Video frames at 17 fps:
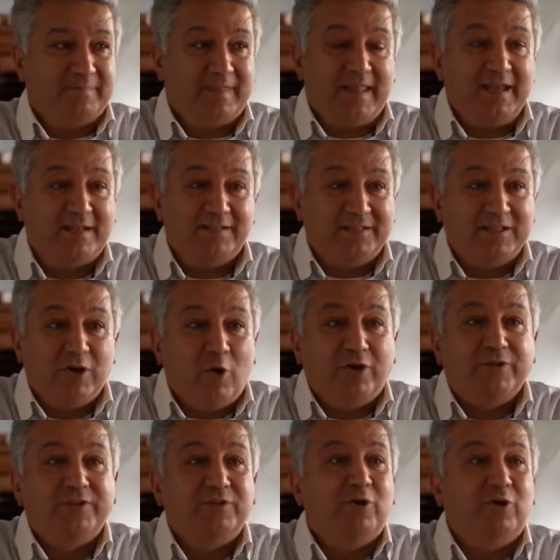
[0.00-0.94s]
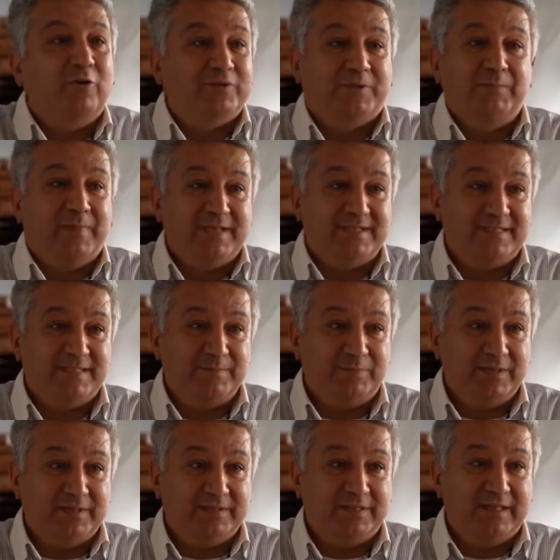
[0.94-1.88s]
the, the order of the
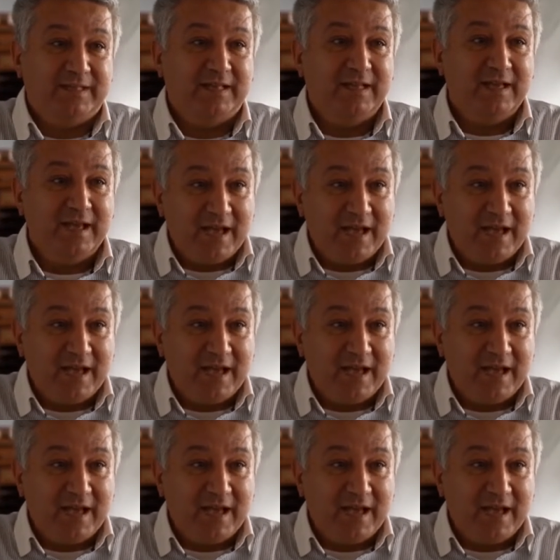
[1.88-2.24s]
municipality.